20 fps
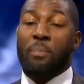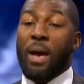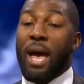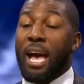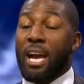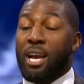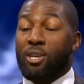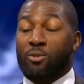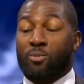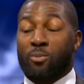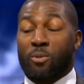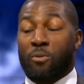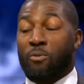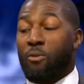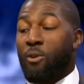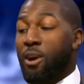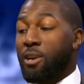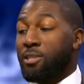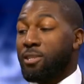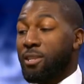Packers were
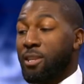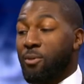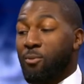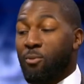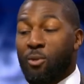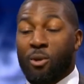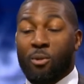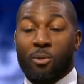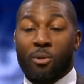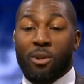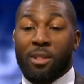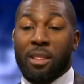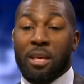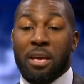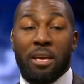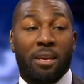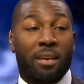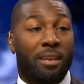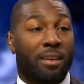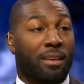fraudulent. Where were
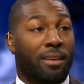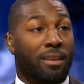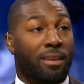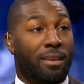they?